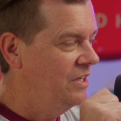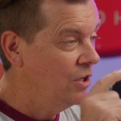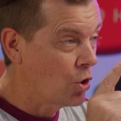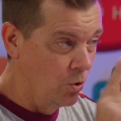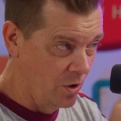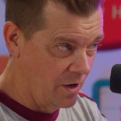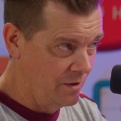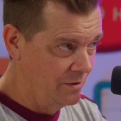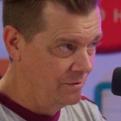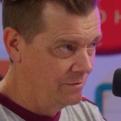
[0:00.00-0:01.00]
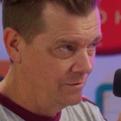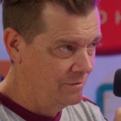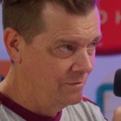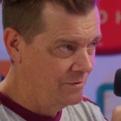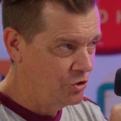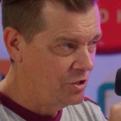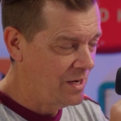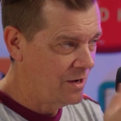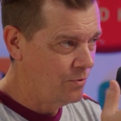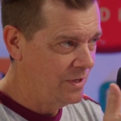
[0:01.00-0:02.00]
In court,
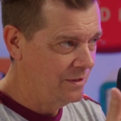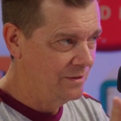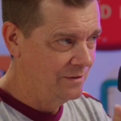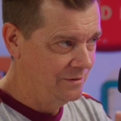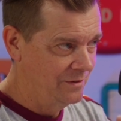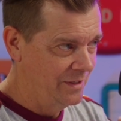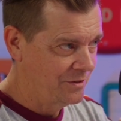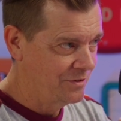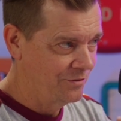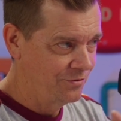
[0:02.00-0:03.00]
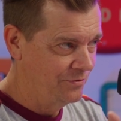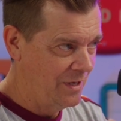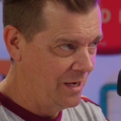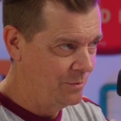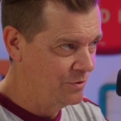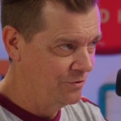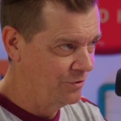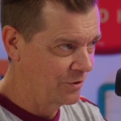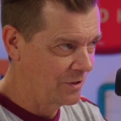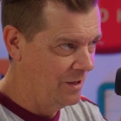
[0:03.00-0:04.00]
she had to read the list of names
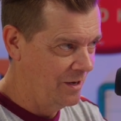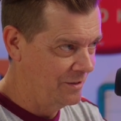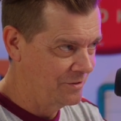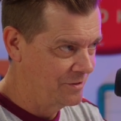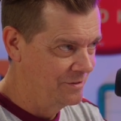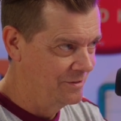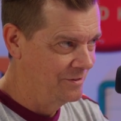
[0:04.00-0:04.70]
of her clients.